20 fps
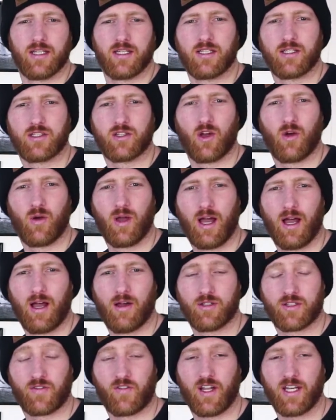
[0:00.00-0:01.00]
So it
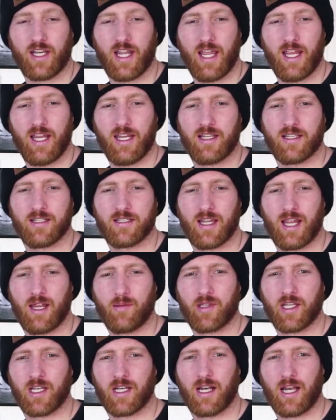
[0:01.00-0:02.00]
was a fun day.
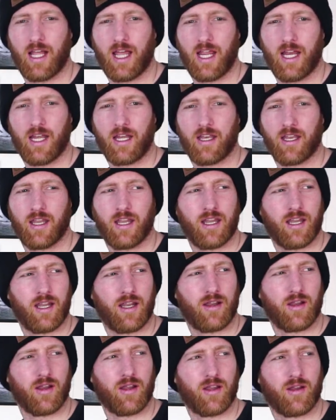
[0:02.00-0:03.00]
Sam didn't land
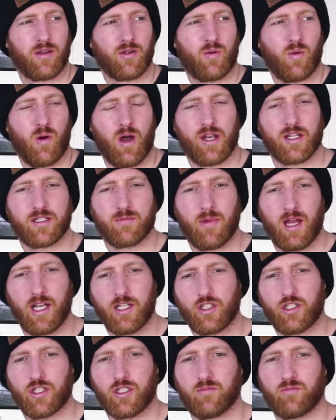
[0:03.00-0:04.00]
quite as
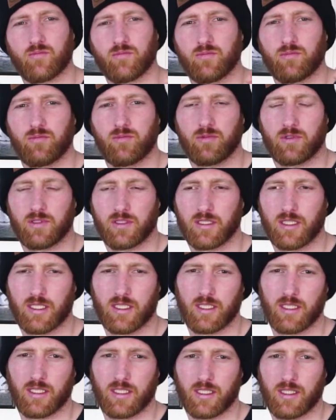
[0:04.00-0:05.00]
much,
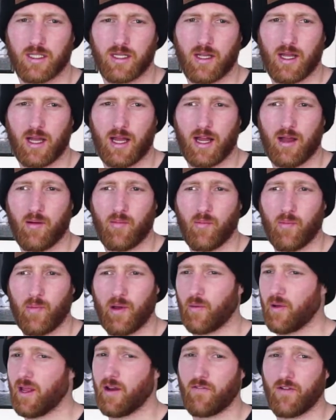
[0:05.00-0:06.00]

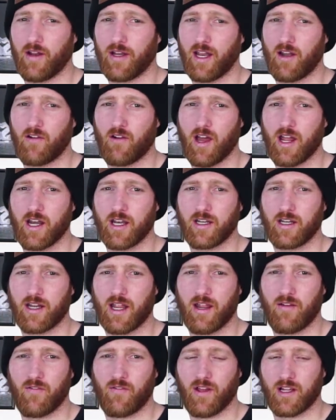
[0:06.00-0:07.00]
but we had a fun day riding
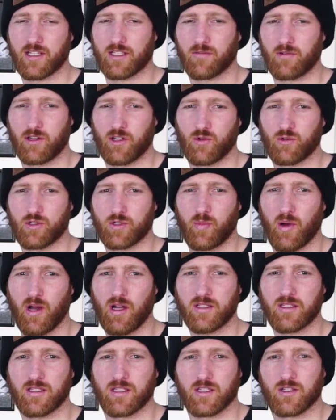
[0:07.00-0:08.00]
and found some cool
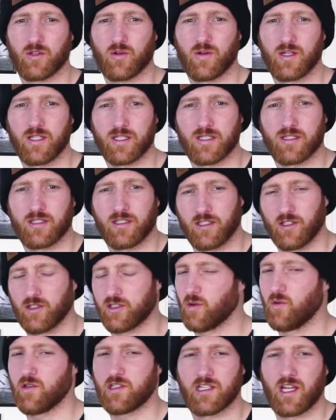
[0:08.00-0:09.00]
spots. There's always
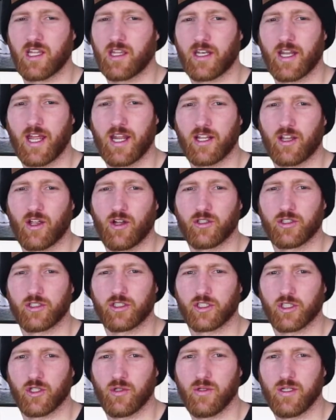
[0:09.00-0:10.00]
another day to go
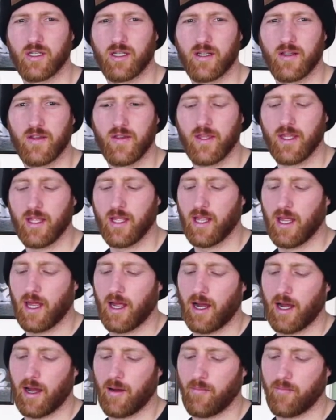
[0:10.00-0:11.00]
shoot.
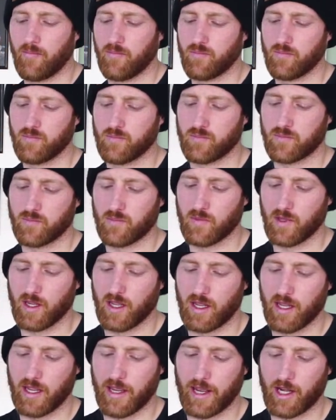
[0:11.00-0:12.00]
Had
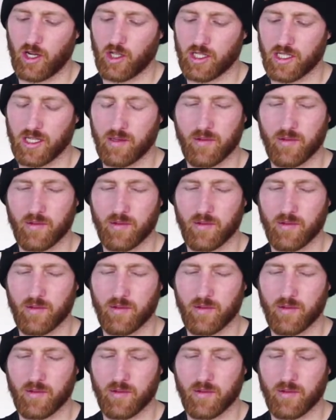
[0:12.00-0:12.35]
a look at the